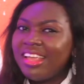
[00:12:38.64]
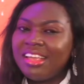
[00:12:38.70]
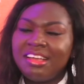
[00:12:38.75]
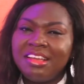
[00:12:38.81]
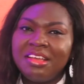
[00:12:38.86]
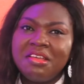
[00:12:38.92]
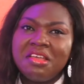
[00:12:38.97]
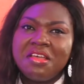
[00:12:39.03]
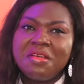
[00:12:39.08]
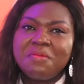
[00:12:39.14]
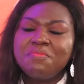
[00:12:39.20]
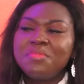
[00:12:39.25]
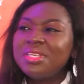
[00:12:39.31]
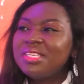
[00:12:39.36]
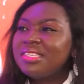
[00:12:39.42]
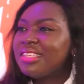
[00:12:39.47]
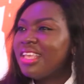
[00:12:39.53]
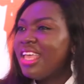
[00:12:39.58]
Like
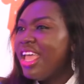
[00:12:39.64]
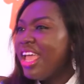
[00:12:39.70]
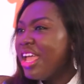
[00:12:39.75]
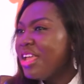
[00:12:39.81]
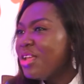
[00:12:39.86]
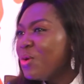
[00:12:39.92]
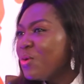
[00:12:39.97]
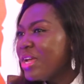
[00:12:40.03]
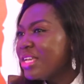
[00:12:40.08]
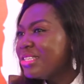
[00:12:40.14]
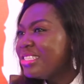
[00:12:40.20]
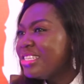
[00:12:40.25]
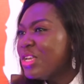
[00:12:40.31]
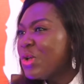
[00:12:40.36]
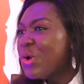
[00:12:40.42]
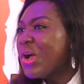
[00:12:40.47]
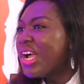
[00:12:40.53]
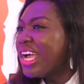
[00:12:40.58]
Miss
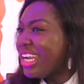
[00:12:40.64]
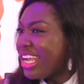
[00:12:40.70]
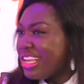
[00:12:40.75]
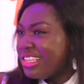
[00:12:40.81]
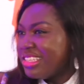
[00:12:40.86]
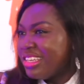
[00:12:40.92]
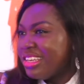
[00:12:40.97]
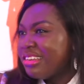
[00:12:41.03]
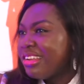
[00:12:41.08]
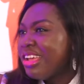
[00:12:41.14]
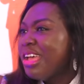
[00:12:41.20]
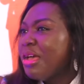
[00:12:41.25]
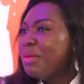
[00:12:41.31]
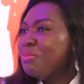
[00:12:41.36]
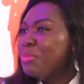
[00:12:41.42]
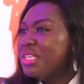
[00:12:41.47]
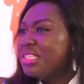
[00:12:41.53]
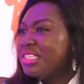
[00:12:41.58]
KNUST, organizing
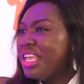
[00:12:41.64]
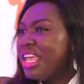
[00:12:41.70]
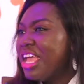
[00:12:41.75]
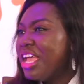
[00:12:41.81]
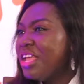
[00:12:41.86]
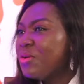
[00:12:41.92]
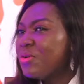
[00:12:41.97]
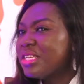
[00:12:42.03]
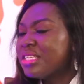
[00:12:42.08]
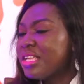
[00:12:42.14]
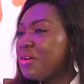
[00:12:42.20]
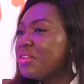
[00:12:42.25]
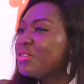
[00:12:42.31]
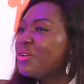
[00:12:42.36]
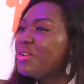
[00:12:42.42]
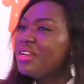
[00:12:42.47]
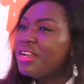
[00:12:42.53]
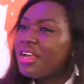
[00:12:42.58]
Miss KNUST. I
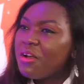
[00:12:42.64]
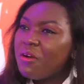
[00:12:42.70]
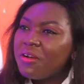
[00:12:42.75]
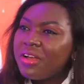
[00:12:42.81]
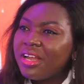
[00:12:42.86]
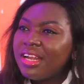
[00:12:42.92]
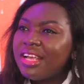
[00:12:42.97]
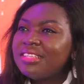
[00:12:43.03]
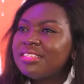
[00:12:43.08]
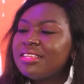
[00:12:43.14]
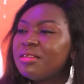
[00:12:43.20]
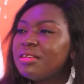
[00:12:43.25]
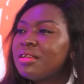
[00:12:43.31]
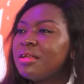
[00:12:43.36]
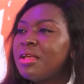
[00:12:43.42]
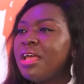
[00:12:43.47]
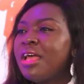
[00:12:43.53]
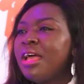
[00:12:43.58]
was on the
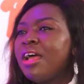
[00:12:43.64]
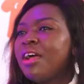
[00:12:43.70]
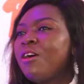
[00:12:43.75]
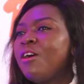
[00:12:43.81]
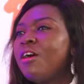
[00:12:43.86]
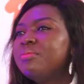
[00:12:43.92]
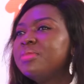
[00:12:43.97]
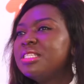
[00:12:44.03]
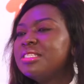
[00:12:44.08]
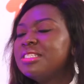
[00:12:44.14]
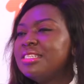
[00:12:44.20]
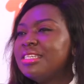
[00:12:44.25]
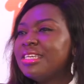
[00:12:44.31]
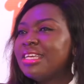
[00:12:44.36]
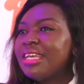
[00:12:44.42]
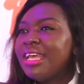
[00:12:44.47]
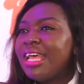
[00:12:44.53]
organizing committee.